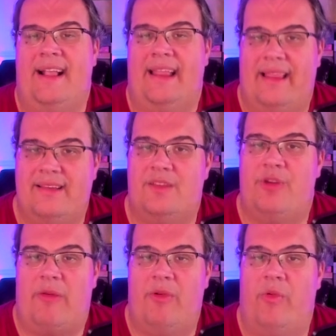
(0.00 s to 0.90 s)
this is
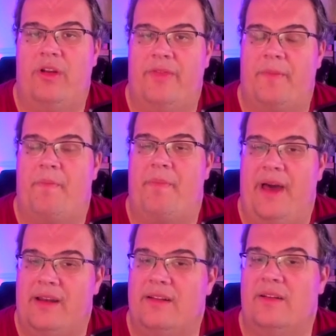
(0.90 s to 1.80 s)
probably one of the
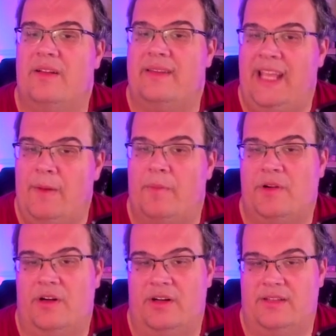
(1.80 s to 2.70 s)
better team up
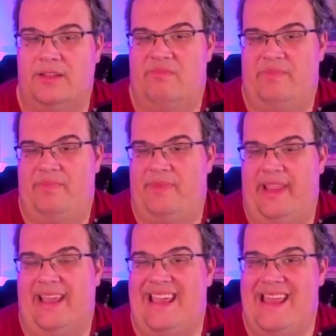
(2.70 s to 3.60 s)
cards
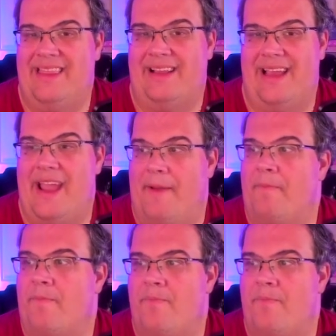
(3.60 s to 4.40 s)
like in the game.